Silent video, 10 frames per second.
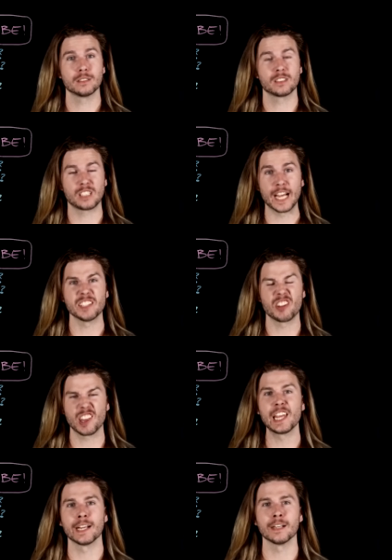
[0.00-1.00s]
sized
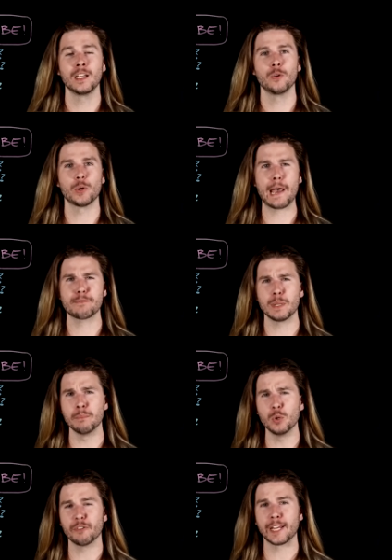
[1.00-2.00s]
thing would have to be
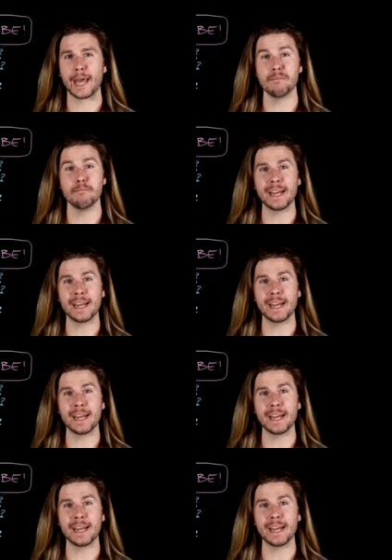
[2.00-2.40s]
moving at